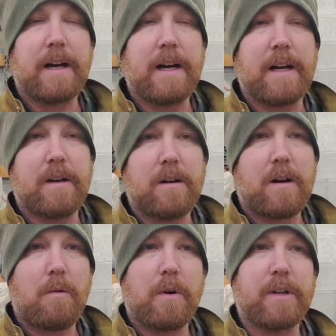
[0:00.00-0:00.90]
uh,
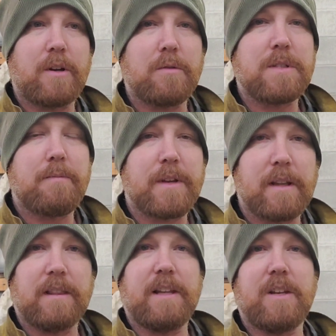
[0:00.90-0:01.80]
I wanted to go with something a
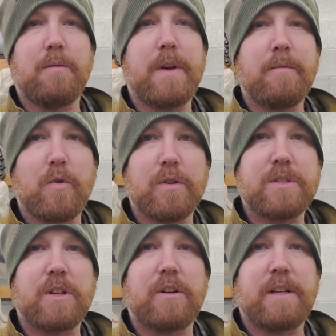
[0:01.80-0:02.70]
little bit more
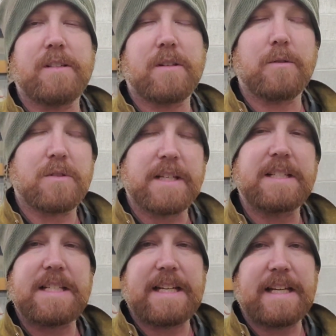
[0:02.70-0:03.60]
sturdy, so
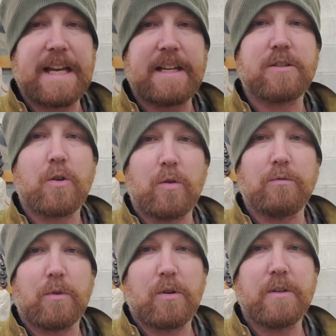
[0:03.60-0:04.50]
16 gauge
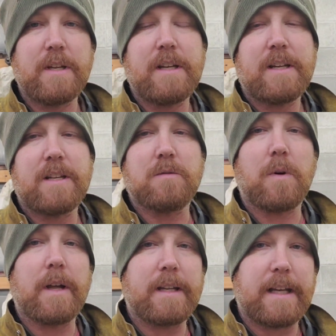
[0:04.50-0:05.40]
cold rolled is
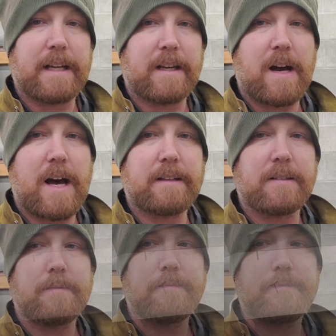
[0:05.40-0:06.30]
what it got.